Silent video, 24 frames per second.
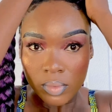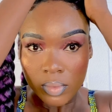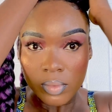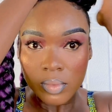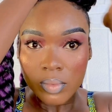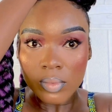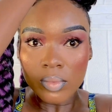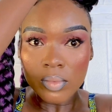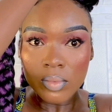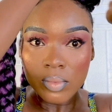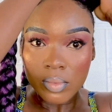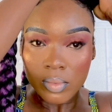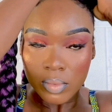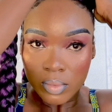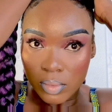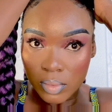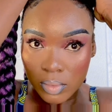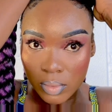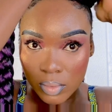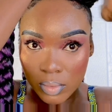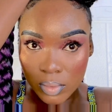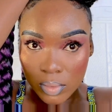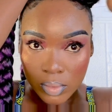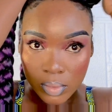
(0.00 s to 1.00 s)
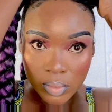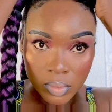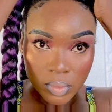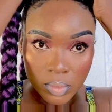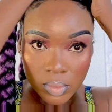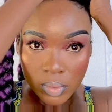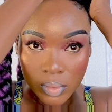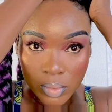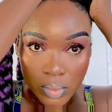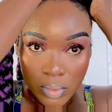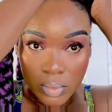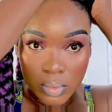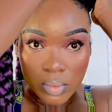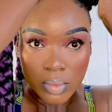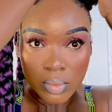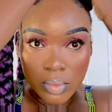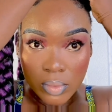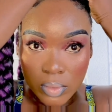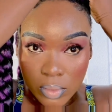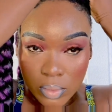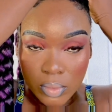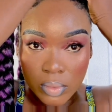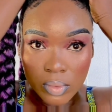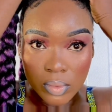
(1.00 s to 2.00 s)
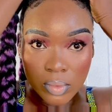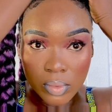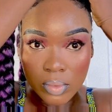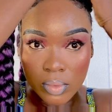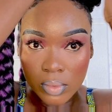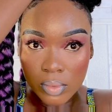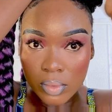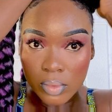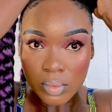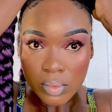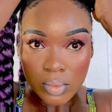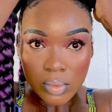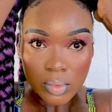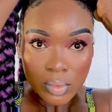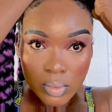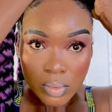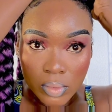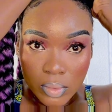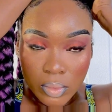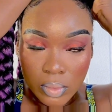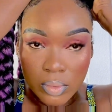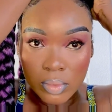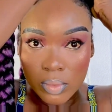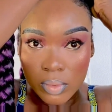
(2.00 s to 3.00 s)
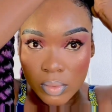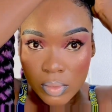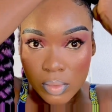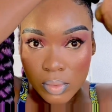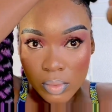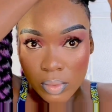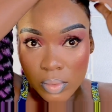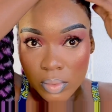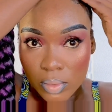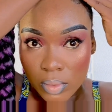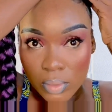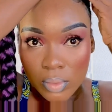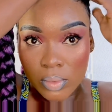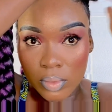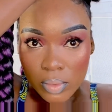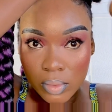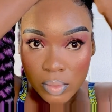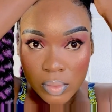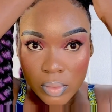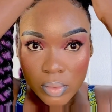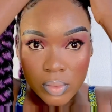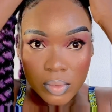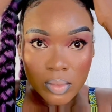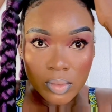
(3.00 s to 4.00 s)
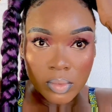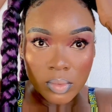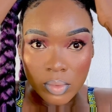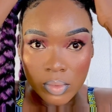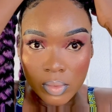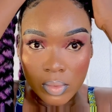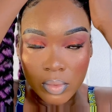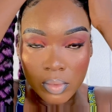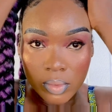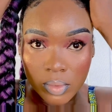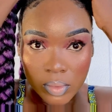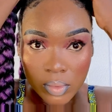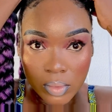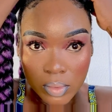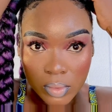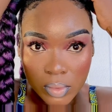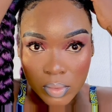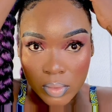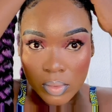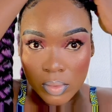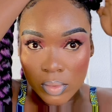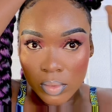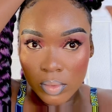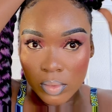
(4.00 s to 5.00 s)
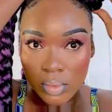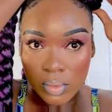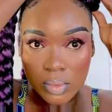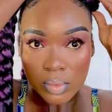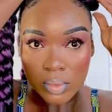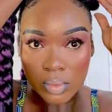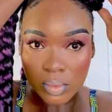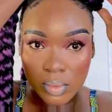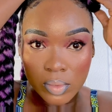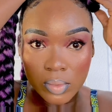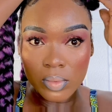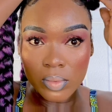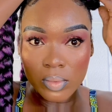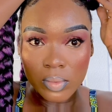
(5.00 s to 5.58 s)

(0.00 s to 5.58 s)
Adjust it nicely to fit your face before you go in with the bobby